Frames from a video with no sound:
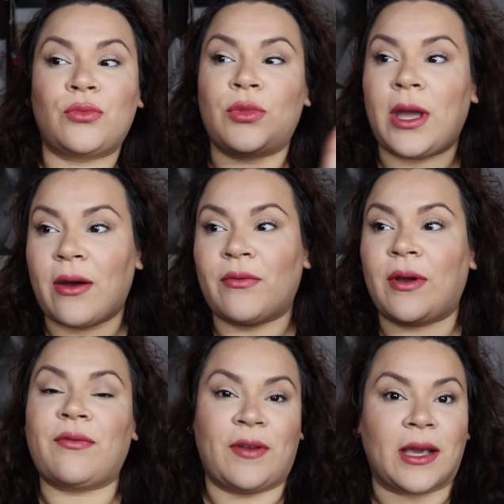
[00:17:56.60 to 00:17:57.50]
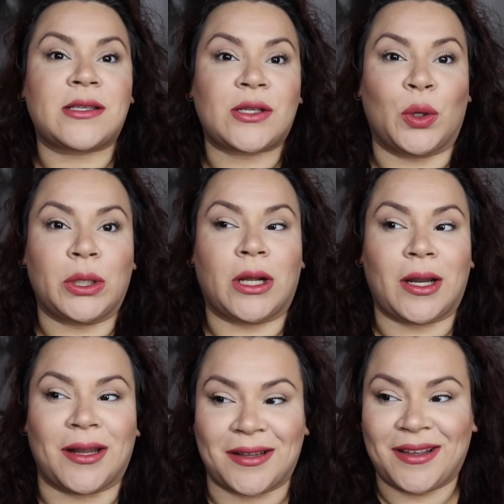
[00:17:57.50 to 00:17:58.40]
we have a face going
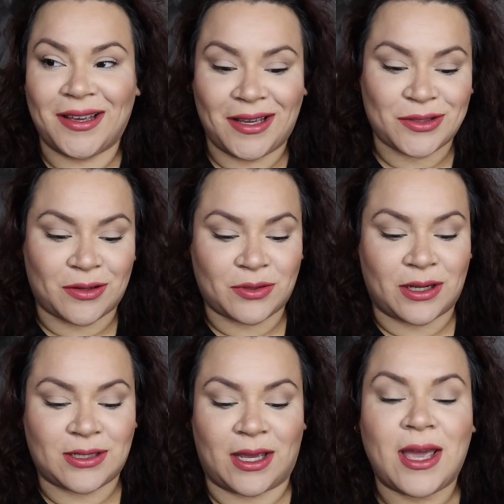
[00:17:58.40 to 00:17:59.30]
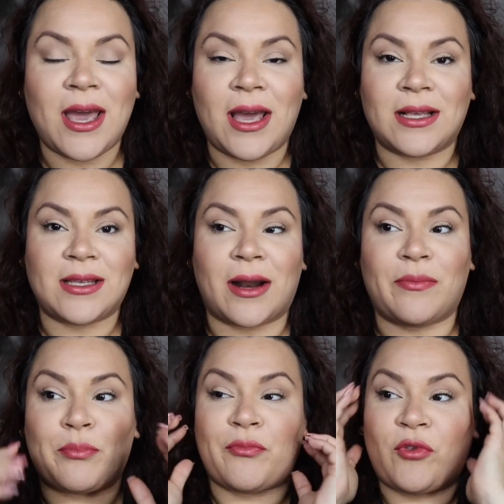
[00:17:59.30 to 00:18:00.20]
on is what I'm trying to say. It's not a
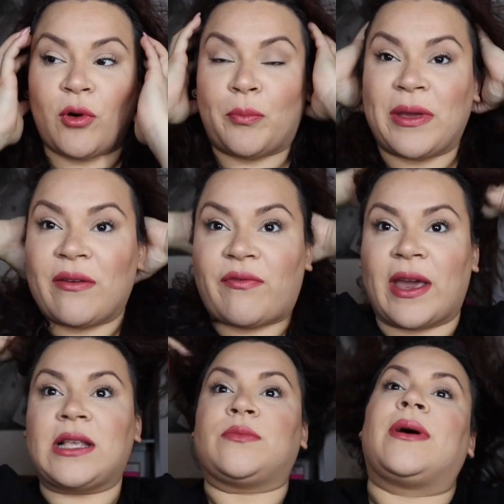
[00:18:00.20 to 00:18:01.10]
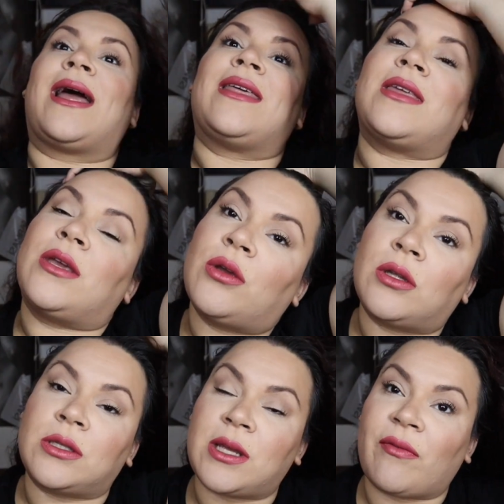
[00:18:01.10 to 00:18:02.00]
full beat face, but I think you
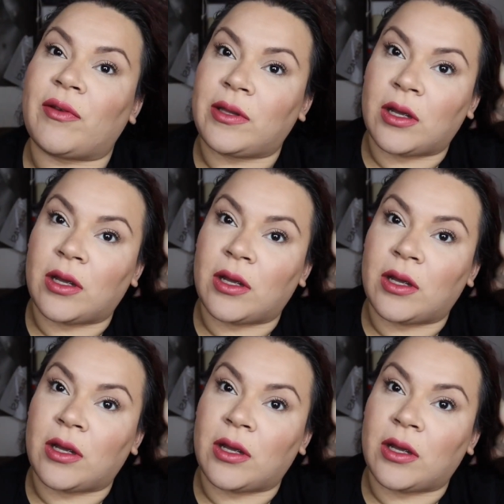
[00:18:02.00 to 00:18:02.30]
can definitely